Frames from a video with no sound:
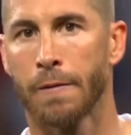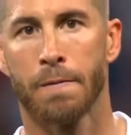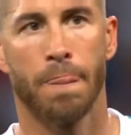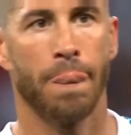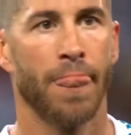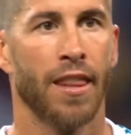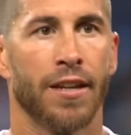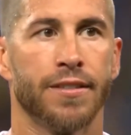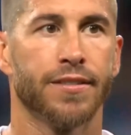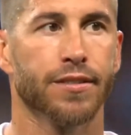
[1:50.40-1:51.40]
he
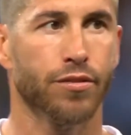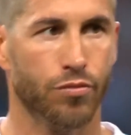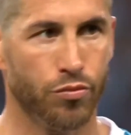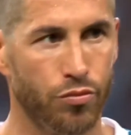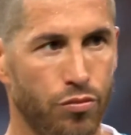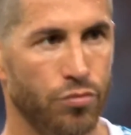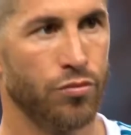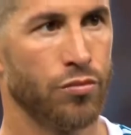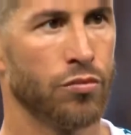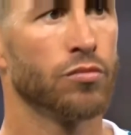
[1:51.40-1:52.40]
is able to walk off
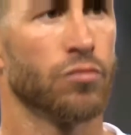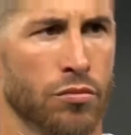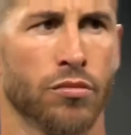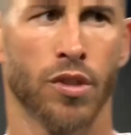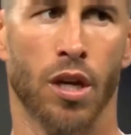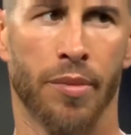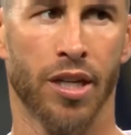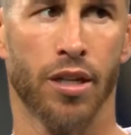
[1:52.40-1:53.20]
the field alive,